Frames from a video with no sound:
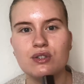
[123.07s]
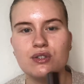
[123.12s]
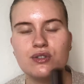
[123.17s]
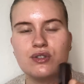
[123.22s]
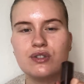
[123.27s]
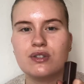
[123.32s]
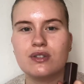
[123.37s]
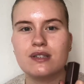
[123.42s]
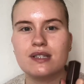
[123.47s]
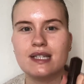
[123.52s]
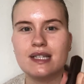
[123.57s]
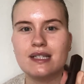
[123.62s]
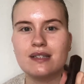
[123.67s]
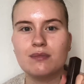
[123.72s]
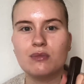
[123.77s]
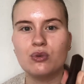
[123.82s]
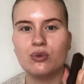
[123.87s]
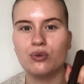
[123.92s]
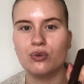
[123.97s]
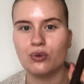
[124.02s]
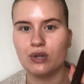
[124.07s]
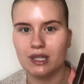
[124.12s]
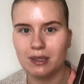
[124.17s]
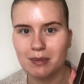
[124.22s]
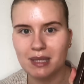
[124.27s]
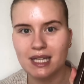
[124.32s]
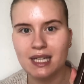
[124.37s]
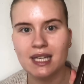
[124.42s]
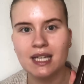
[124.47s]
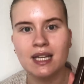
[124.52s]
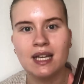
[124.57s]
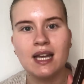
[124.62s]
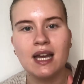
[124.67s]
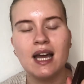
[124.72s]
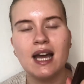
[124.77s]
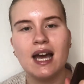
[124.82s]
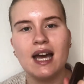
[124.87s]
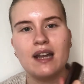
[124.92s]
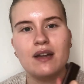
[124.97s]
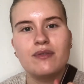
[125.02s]
just because it is more creamy,
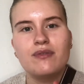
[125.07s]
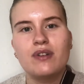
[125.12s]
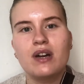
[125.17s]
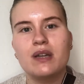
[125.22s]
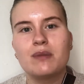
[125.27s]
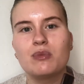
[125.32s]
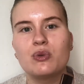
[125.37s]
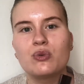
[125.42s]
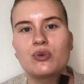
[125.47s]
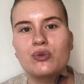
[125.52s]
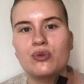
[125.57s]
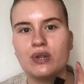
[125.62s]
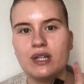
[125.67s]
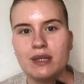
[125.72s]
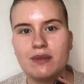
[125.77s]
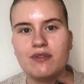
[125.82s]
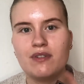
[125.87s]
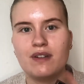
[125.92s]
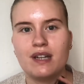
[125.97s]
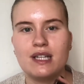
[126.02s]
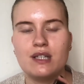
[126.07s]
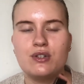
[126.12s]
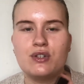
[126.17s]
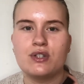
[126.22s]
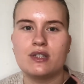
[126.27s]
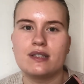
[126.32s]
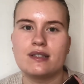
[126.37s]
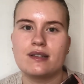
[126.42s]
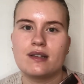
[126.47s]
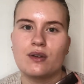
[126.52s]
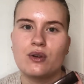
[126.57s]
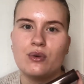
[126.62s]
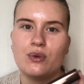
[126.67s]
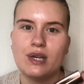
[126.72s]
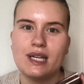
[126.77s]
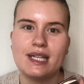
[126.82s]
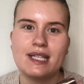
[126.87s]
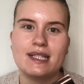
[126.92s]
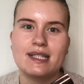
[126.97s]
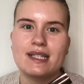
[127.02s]
and I find more cream foundations
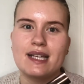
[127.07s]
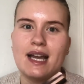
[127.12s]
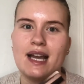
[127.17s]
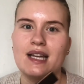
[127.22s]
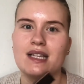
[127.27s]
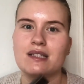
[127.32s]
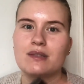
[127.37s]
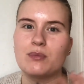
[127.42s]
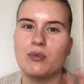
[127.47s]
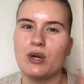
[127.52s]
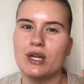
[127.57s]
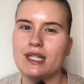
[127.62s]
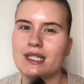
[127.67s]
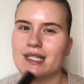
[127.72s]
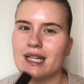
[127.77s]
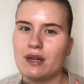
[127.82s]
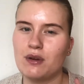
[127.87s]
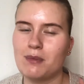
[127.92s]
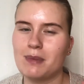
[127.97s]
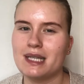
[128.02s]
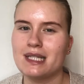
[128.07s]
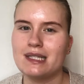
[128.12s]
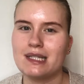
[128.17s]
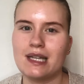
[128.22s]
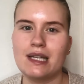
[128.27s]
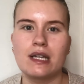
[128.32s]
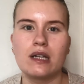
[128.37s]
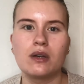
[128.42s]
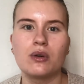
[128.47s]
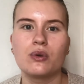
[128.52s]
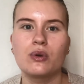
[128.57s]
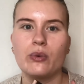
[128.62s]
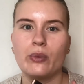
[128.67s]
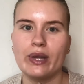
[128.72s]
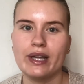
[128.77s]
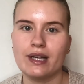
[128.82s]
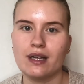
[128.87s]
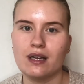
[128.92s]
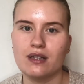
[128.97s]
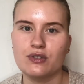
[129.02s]
crease and break down on my skin a lot
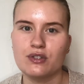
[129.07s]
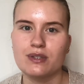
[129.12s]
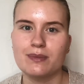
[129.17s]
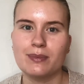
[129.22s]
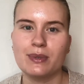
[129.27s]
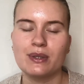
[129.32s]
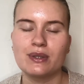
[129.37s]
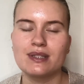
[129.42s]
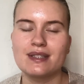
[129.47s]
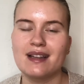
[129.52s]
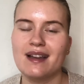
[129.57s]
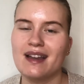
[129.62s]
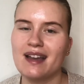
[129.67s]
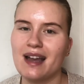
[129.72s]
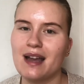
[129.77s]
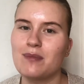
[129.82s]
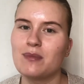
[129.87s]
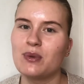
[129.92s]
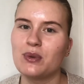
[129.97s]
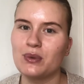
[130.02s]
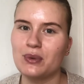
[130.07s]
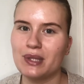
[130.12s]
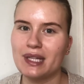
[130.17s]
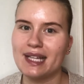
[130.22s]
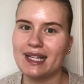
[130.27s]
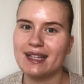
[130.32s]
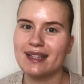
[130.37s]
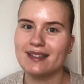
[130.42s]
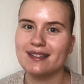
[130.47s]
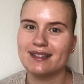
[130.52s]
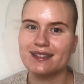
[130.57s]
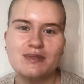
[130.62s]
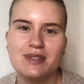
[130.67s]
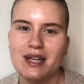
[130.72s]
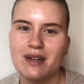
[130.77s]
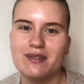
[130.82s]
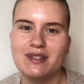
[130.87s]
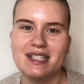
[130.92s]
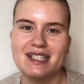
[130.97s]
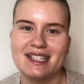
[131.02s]
quicker just because I am oily. You've
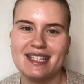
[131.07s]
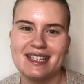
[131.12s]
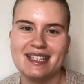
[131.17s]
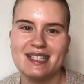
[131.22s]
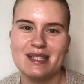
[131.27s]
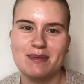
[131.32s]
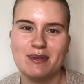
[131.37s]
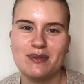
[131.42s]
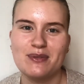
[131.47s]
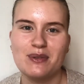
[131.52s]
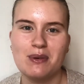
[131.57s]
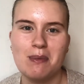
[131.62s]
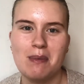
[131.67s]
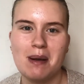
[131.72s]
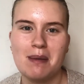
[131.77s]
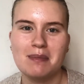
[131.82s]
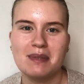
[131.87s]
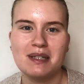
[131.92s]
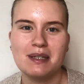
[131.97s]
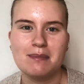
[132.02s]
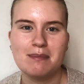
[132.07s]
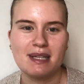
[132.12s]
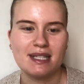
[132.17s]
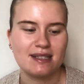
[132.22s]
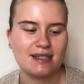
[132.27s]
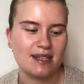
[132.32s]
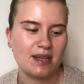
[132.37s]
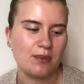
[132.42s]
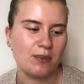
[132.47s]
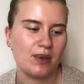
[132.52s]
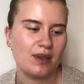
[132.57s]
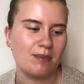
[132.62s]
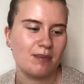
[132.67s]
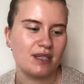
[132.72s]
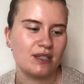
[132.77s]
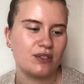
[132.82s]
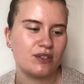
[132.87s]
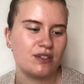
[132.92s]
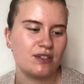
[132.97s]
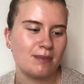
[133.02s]
definitely seen this before, but I'm going to mix it with my
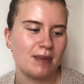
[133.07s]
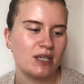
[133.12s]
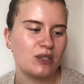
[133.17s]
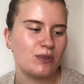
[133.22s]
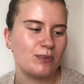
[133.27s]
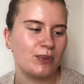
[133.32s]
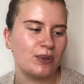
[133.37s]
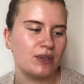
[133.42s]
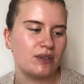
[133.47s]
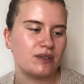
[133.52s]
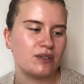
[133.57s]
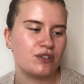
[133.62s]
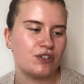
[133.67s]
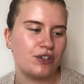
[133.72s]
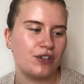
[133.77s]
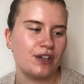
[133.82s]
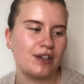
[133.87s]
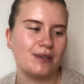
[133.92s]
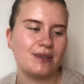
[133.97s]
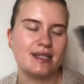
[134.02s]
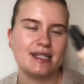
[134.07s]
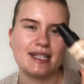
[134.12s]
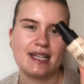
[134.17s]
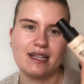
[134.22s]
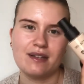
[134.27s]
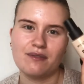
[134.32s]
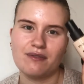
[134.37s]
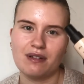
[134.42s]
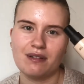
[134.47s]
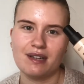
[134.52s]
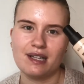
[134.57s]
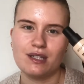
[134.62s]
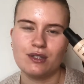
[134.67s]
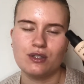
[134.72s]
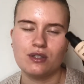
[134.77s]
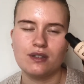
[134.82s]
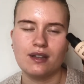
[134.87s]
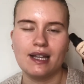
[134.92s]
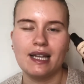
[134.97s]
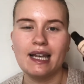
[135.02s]
Smashbox Studio Skin
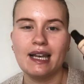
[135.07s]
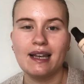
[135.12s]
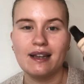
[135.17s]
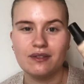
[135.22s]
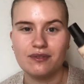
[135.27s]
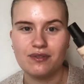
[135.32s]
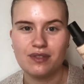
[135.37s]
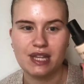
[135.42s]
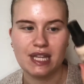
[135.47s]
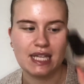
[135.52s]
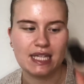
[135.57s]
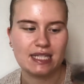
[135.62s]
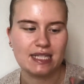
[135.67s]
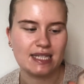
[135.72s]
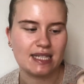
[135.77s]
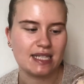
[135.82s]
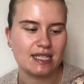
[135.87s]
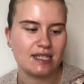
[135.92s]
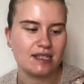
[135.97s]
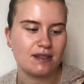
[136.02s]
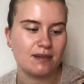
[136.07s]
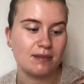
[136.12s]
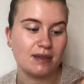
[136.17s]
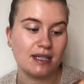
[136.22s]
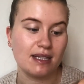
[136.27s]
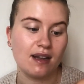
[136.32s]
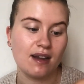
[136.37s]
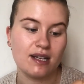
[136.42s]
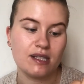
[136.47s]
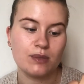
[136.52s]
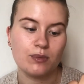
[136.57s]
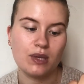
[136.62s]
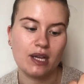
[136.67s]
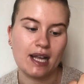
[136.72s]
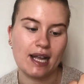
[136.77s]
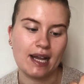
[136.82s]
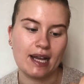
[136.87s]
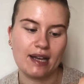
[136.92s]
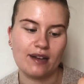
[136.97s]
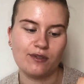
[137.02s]
foundation. I love this. This is the light one I
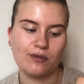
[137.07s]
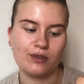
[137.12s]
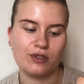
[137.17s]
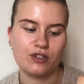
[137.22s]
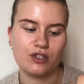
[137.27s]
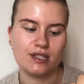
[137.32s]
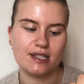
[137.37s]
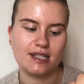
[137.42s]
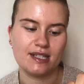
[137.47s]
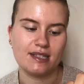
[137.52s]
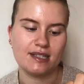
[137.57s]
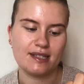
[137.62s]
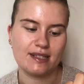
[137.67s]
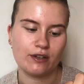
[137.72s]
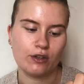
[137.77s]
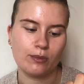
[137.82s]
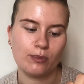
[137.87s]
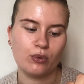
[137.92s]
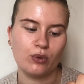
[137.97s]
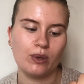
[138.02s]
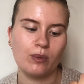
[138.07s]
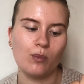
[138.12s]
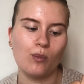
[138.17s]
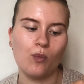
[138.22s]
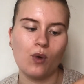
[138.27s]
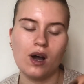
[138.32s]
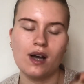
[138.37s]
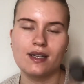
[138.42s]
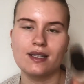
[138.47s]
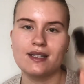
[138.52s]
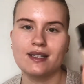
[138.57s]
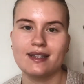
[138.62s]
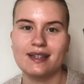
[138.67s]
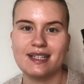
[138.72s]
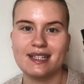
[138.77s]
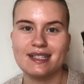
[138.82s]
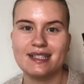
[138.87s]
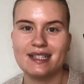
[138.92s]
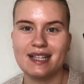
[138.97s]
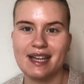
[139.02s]
have, which is in 0.1.
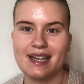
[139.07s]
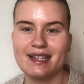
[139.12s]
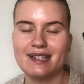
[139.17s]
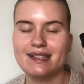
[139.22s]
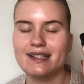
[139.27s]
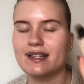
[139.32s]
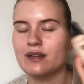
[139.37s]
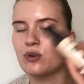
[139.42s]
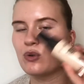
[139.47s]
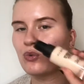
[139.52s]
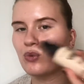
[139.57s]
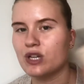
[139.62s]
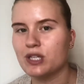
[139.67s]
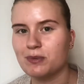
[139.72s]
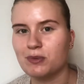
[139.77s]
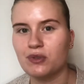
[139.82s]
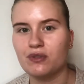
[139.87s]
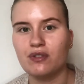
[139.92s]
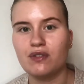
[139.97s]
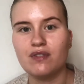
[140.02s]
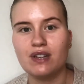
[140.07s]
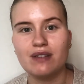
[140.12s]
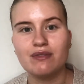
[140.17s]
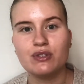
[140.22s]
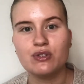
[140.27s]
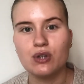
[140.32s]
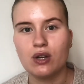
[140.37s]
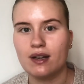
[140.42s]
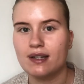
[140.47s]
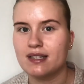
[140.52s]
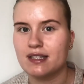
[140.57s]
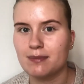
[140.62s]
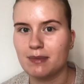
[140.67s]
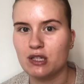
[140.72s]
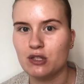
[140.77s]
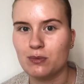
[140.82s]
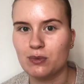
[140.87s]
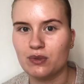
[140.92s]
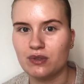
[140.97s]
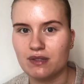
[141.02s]
This is incredible. If you've never tried
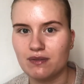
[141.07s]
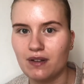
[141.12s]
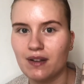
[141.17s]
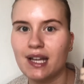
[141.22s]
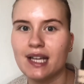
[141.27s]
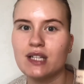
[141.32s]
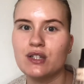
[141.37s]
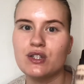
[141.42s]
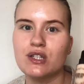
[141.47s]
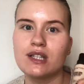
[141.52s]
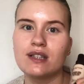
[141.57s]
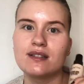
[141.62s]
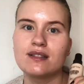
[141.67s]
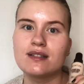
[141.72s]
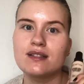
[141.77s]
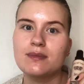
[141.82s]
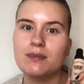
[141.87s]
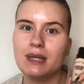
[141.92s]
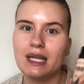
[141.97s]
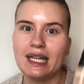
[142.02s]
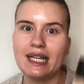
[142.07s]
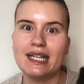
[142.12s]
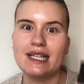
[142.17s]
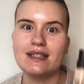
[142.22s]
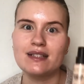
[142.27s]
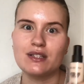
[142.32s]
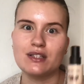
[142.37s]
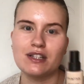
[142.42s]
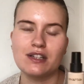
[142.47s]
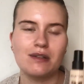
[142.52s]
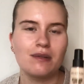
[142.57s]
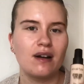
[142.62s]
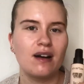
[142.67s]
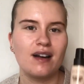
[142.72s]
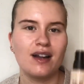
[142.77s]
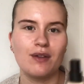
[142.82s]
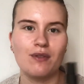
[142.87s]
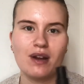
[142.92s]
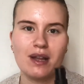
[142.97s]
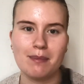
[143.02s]
Smashbox foundations, please do. I
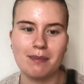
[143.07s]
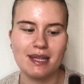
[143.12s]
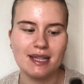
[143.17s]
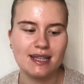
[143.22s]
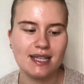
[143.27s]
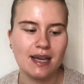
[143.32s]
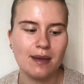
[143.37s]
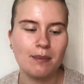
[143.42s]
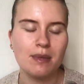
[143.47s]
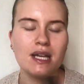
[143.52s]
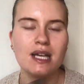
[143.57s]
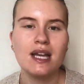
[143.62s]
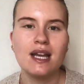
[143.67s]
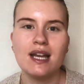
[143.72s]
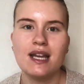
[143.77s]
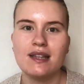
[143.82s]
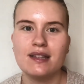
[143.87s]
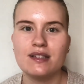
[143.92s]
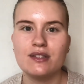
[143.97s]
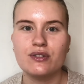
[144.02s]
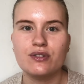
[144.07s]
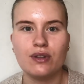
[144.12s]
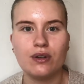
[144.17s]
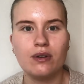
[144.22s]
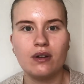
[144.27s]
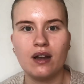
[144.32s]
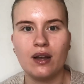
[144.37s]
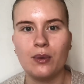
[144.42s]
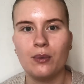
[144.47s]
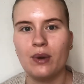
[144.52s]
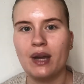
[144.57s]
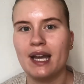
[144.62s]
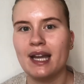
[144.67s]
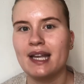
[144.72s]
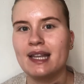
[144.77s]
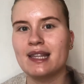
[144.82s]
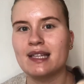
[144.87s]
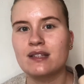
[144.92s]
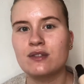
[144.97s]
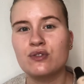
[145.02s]
highly recommend them. They're so lightweight,
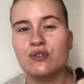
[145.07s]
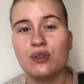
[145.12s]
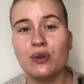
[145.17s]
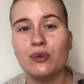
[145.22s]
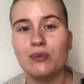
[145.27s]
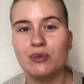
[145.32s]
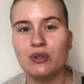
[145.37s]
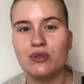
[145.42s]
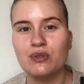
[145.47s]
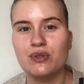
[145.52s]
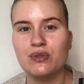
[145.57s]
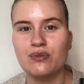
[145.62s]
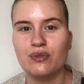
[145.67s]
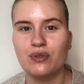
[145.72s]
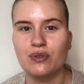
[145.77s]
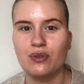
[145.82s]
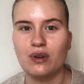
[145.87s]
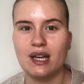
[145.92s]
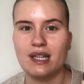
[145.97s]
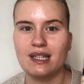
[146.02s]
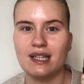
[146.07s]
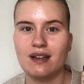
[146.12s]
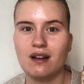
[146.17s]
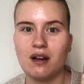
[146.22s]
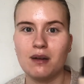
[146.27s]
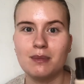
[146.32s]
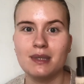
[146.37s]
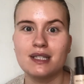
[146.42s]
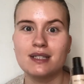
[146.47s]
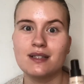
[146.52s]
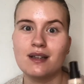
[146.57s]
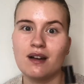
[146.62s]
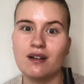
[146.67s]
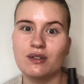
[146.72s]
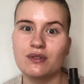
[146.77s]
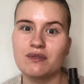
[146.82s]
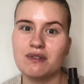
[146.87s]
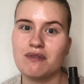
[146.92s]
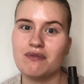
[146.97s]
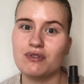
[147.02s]
they're so beautiful, and they come in a ton
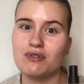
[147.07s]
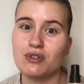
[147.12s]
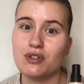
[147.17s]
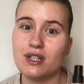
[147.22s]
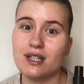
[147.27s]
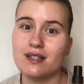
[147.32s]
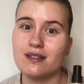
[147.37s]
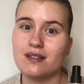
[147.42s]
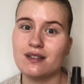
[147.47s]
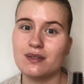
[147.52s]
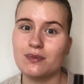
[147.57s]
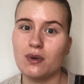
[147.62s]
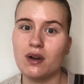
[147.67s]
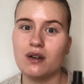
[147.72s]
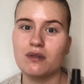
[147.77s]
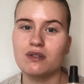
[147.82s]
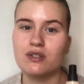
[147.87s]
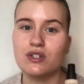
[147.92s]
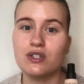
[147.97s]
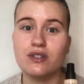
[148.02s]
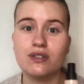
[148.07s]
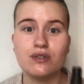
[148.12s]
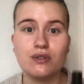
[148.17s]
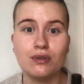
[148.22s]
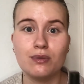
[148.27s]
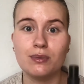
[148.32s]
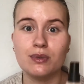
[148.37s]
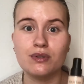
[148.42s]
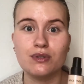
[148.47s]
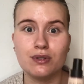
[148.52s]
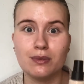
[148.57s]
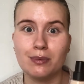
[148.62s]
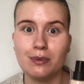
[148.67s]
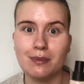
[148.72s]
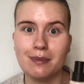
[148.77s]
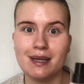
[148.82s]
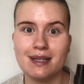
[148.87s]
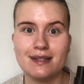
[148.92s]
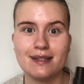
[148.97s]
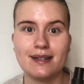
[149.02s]
of different shades as well, which is super
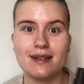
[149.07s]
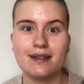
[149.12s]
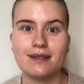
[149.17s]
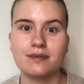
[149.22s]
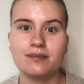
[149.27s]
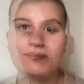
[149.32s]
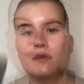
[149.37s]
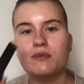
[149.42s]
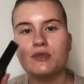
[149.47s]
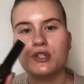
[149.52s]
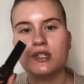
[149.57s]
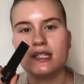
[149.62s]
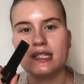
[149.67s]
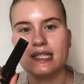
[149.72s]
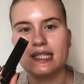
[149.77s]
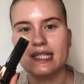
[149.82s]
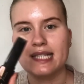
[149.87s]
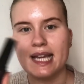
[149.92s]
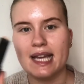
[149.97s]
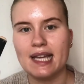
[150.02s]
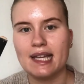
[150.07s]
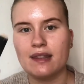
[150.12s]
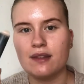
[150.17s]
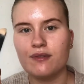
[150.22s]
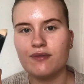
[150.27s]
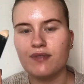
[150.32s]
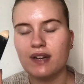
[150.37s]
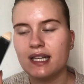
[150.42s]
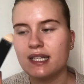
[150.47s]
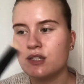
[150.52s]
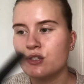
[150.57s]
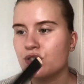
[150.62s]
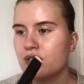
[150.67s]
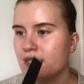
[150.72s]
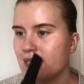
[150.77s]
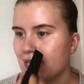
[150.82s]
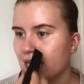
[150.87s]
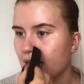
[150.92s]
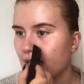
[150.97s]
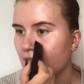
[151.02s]
amazing. Just going to take the Vanish
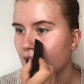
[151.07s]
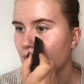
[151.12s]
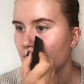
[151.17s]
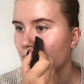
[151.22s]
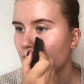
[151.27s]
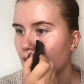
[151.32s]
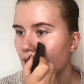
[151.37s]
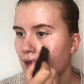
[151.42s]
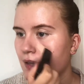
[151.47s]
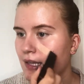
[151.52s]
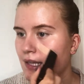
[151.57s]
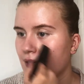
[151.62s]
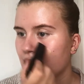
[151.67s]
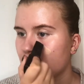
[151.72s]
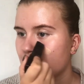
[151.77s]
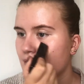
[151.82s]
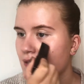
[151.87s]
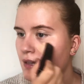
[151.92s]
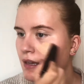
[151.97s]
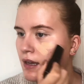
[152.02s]
stick and apply this